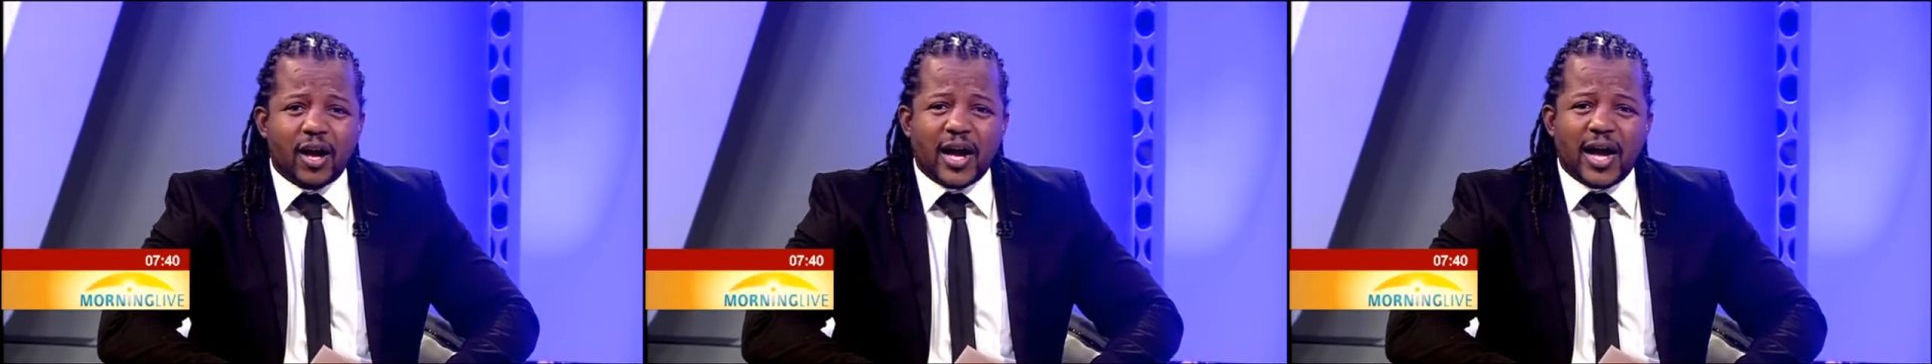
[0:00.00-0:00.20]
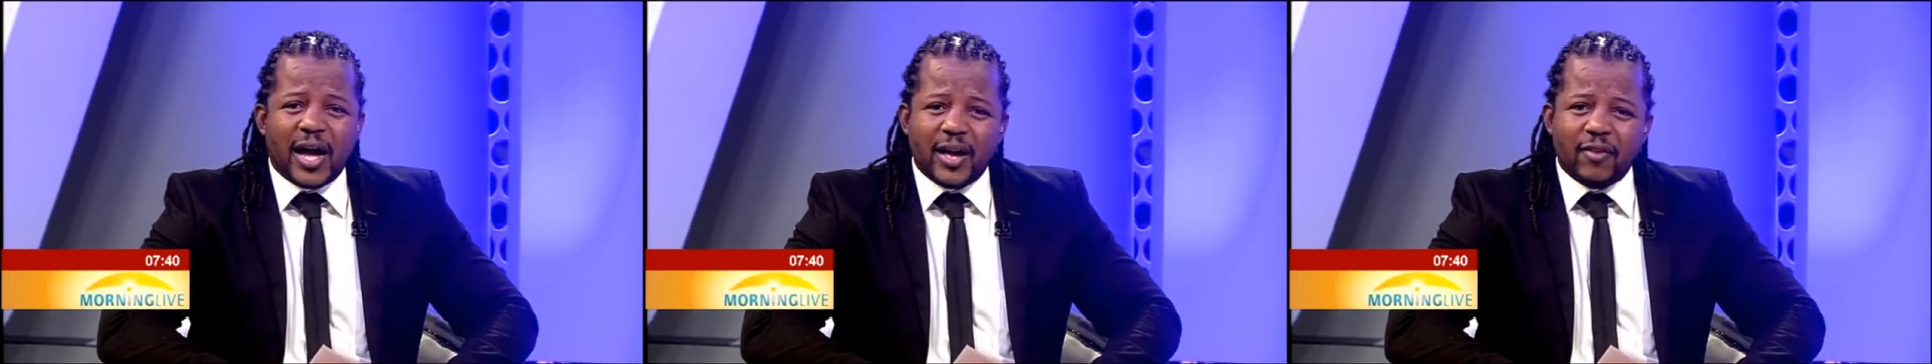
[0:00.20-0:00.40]

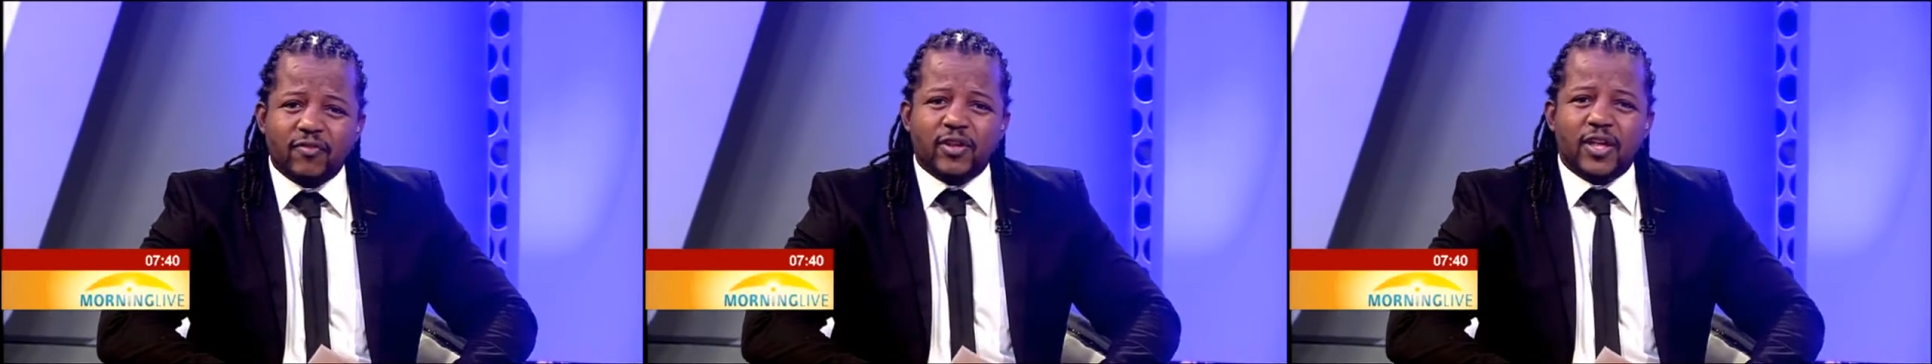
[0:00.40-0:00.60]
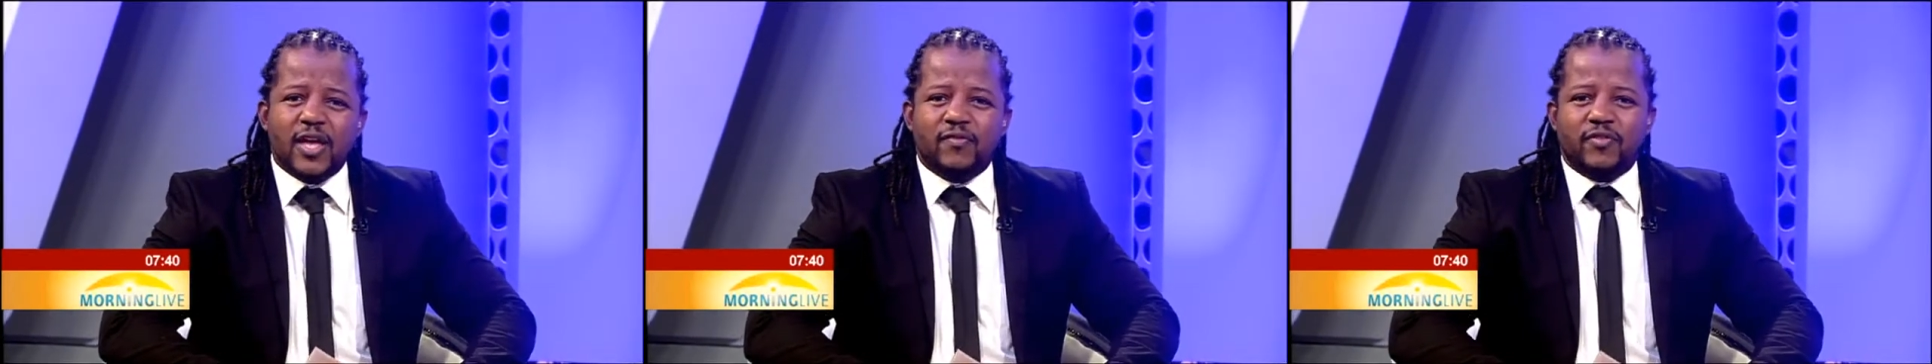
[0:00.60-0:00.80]

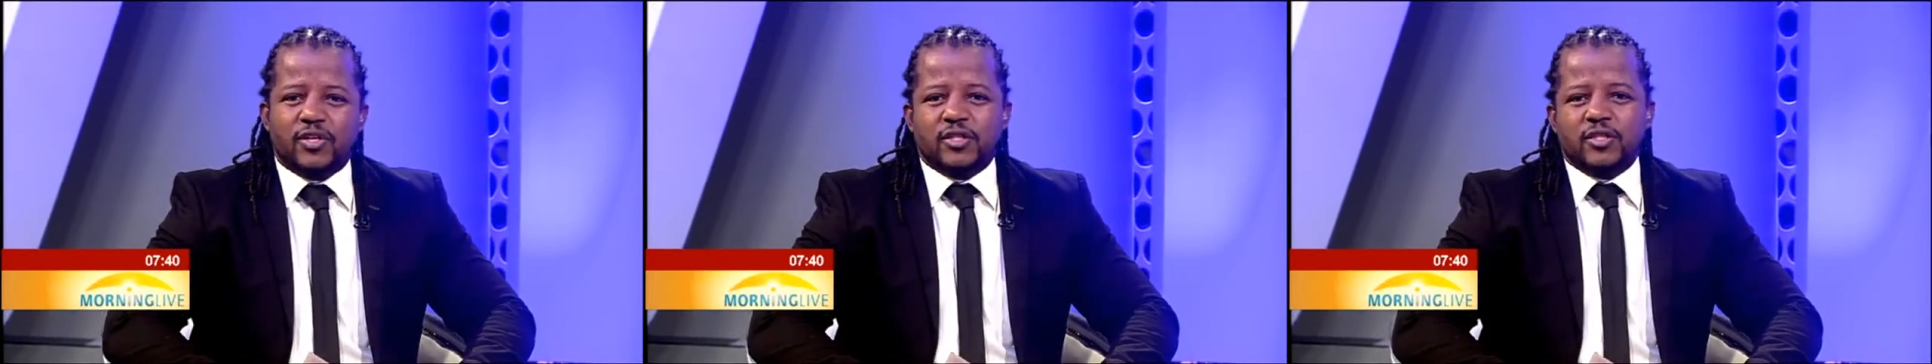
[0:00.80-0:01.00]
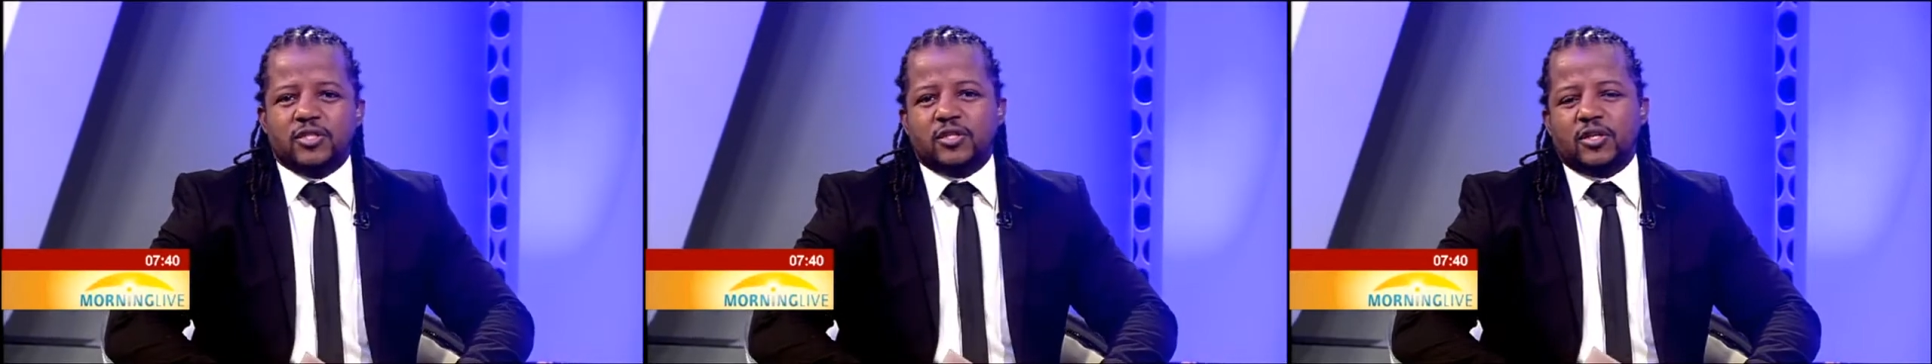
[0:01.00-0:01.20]
archival
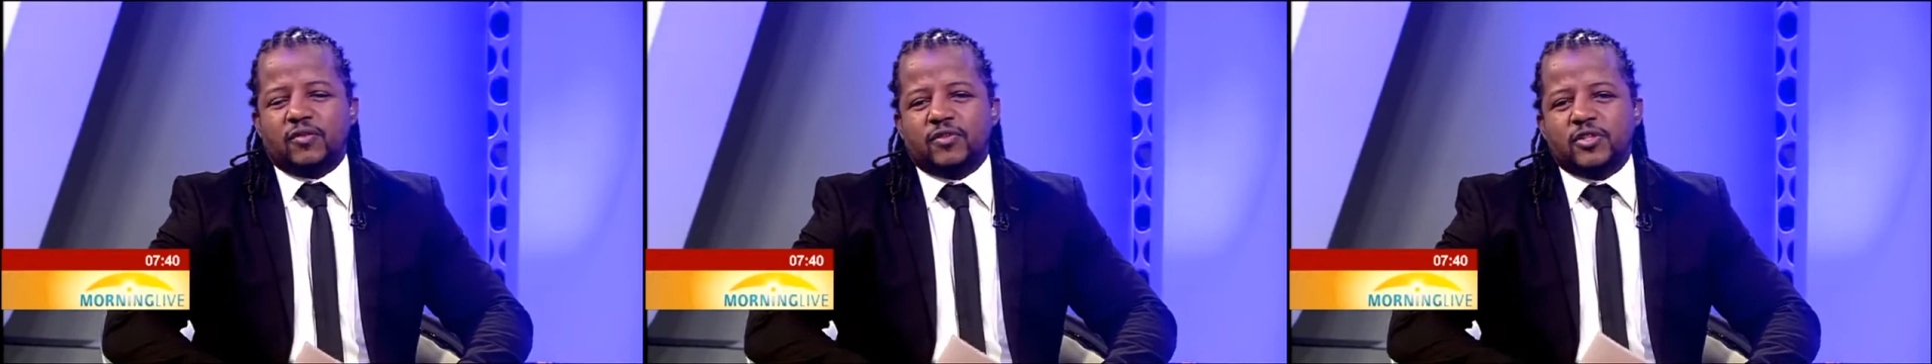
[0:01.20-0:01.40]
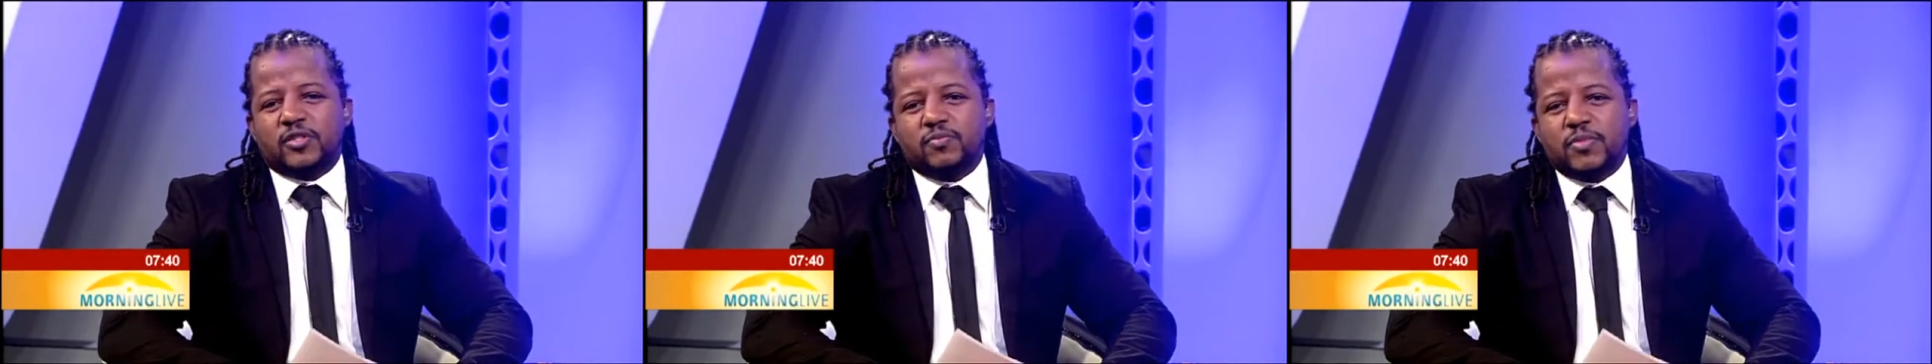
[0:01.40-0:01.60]
evidence
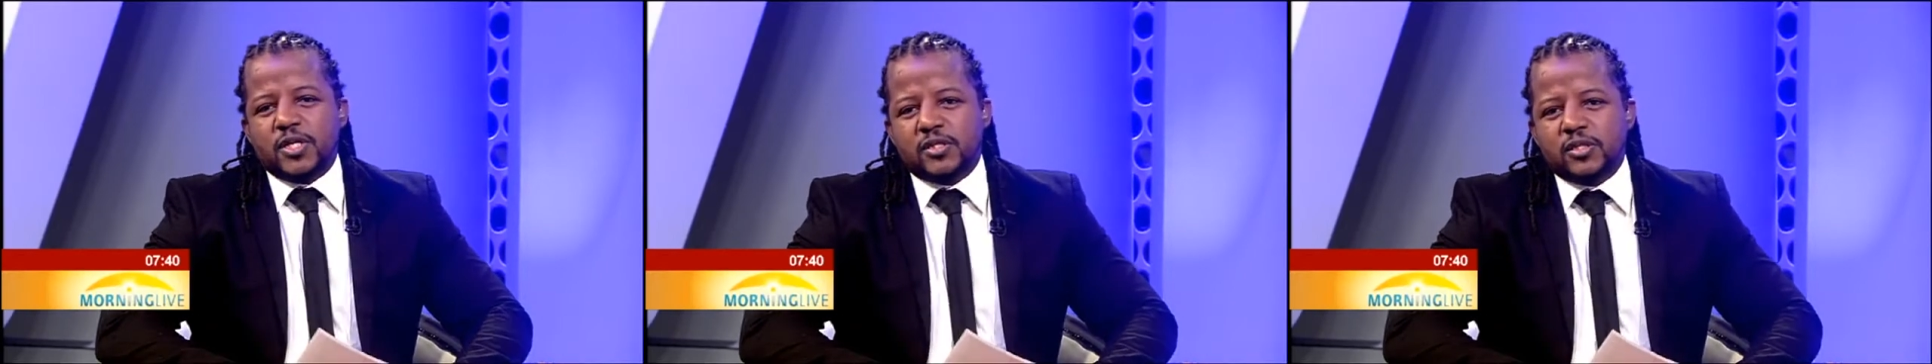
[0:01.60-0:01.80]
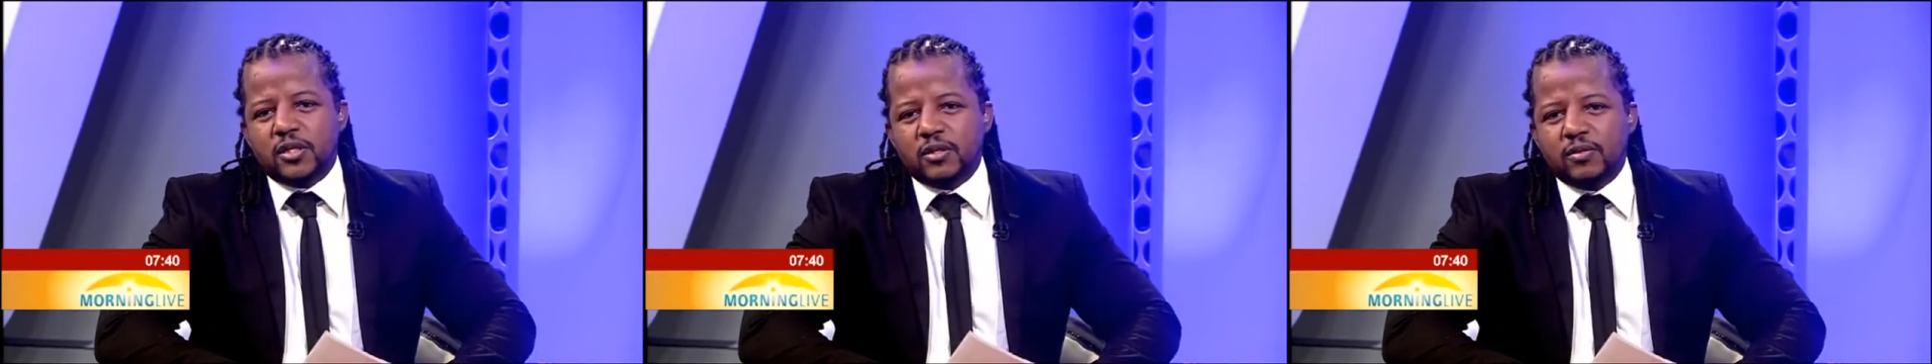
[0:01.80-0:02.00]
of this
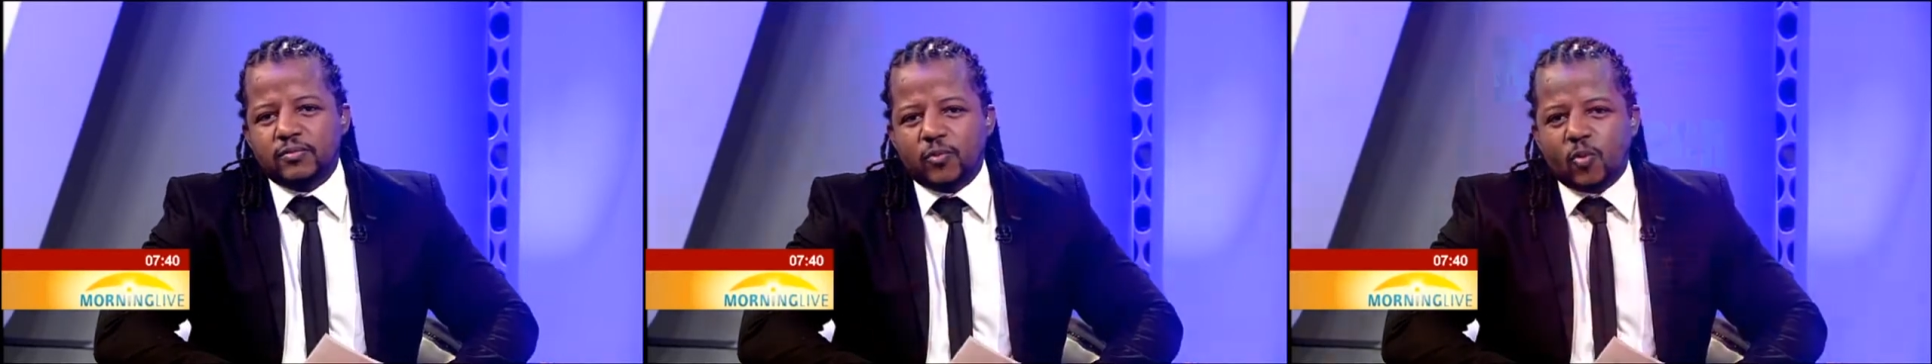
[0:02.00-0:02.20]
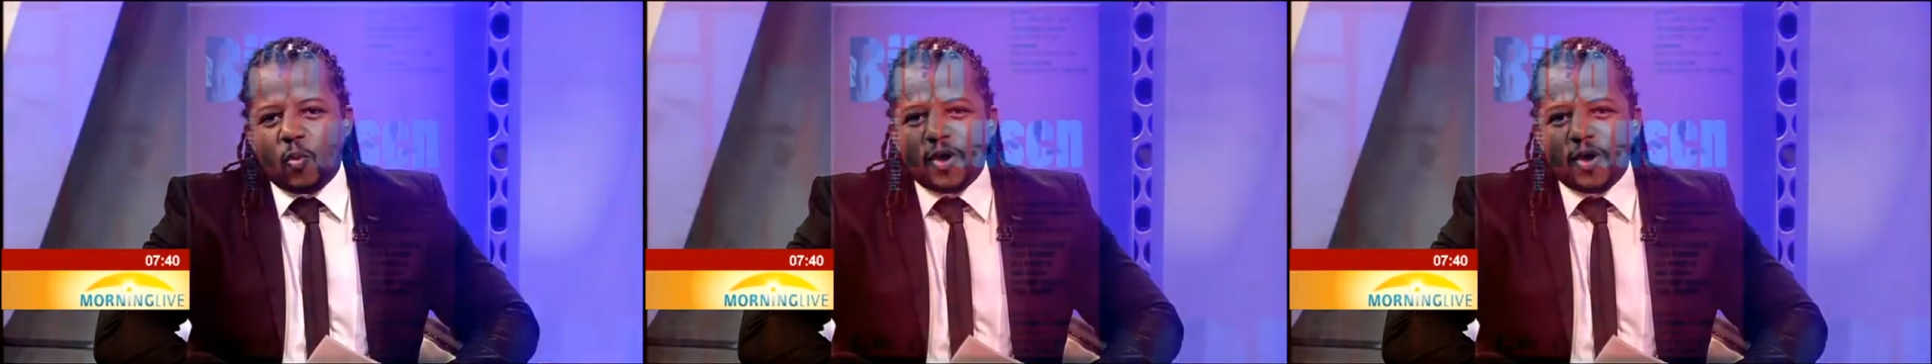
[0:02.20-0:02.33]
meeting,